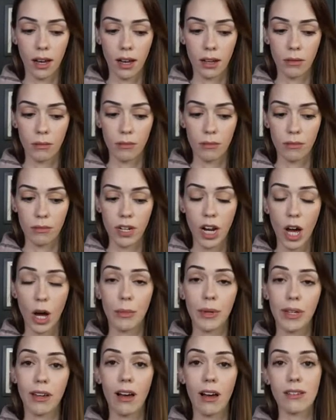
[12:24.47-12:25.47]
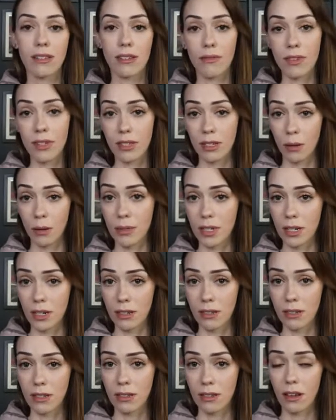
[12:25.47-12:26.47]
Um, not because of the
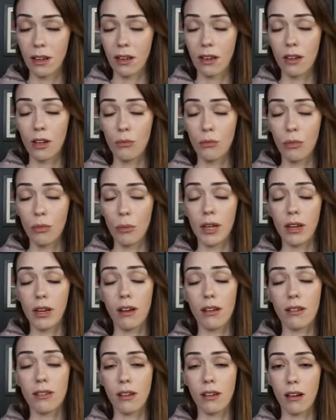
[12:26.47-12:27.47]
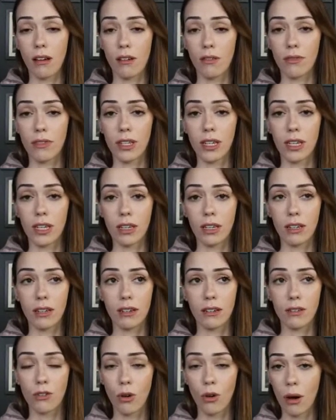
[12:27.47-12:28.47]
substance, but because of
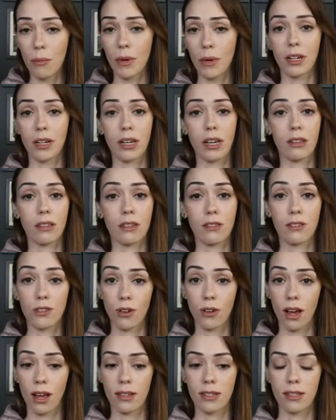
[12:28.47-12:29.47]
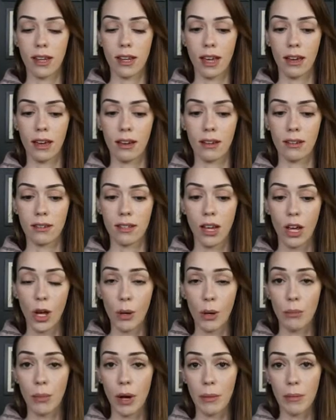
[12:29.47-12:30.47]
the trauma and the stress and
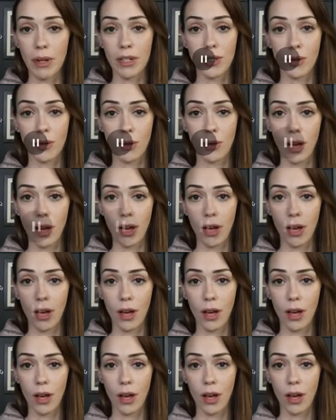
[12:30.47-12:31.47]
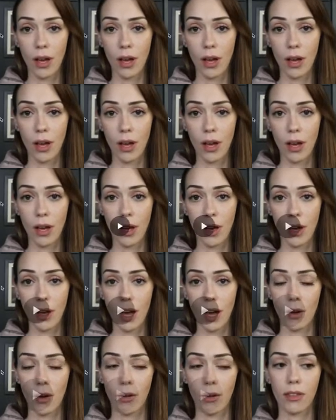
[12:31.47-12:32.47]
my mental
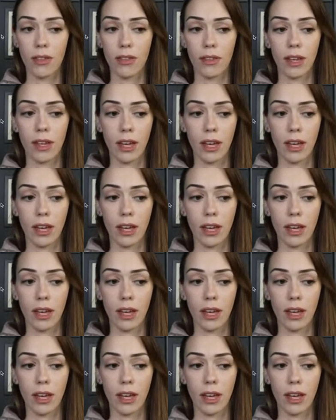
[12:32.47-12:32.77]
health.